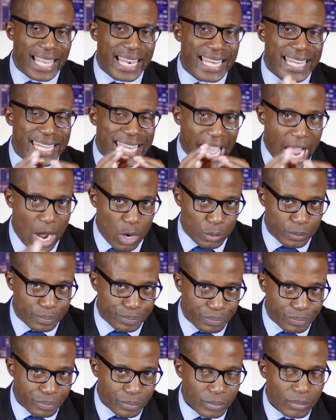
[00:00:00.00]
Now,
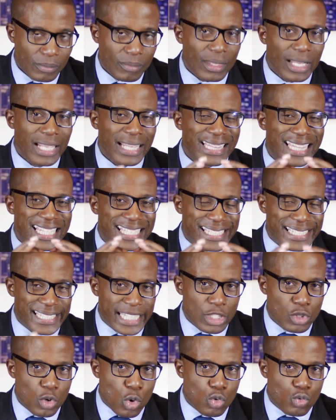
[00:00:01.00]
the
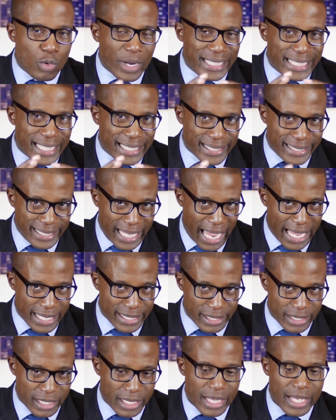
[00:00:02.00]
single greatest
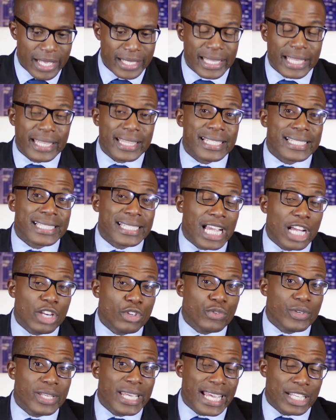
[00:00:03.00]
task that this
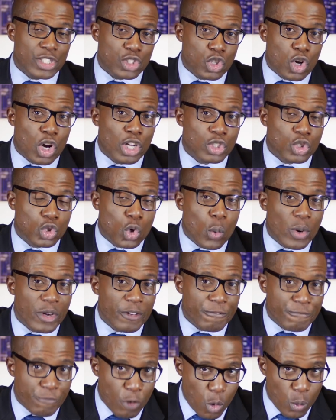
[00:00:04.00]
country has got going
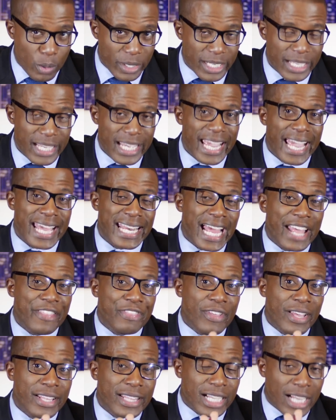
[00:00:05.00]
forward, and I
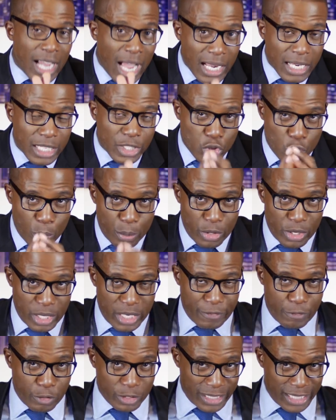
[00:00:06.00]
thank the colored
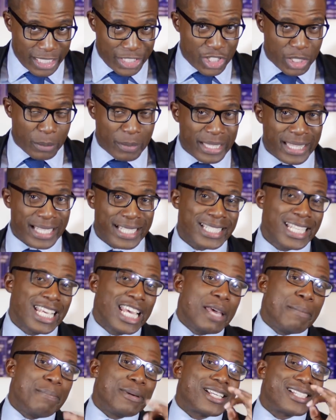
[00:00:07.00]
community for teaching me this,
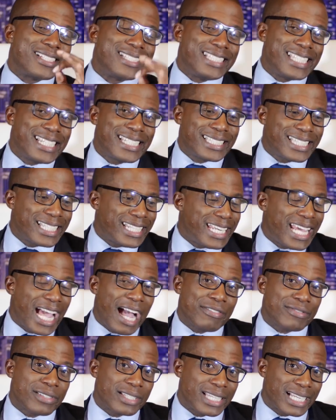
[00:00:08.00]
because yesterday
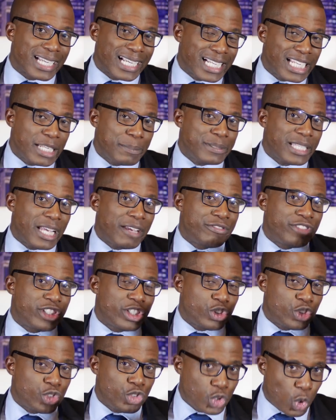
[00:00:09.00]
after the clips I've
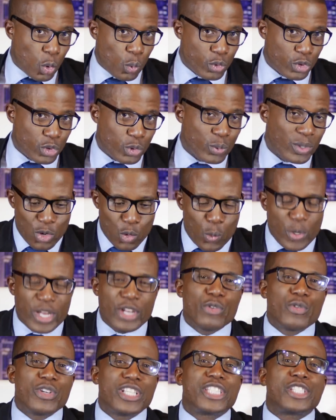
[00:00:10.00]
just shown you, we
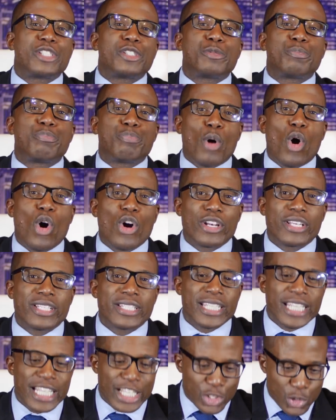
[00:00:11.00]

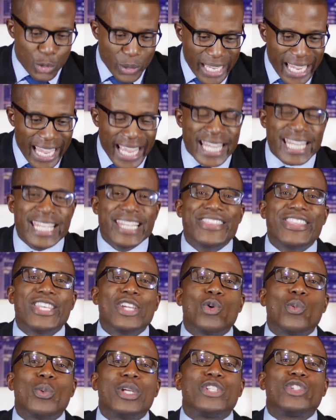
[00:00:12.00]
respond to
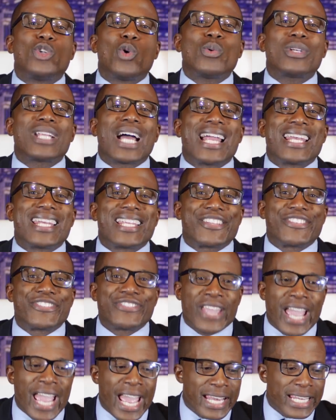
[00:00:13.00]
anything we don't
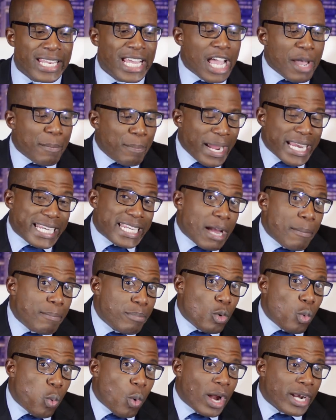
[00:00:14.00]
understand by
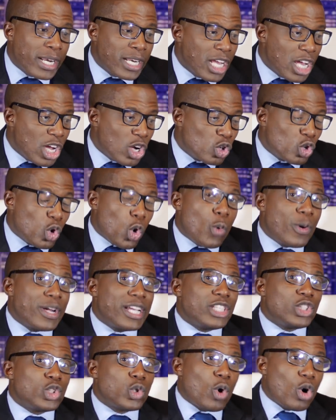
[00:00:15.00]
number one,
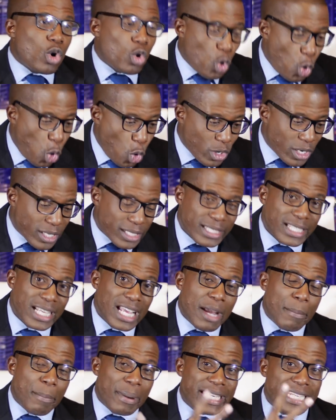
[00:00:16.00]
going into our corners,
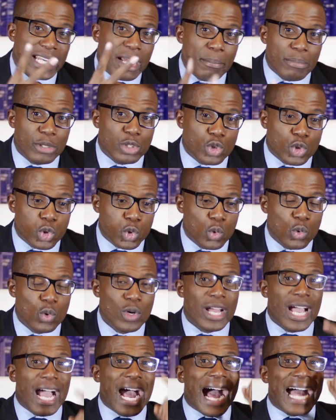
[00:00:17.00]
but number
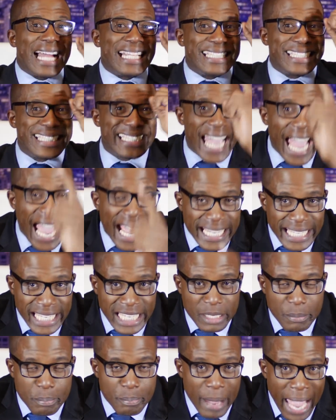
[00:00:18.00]
two,
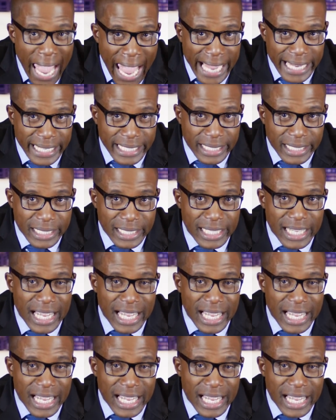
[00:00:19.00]
attacking back.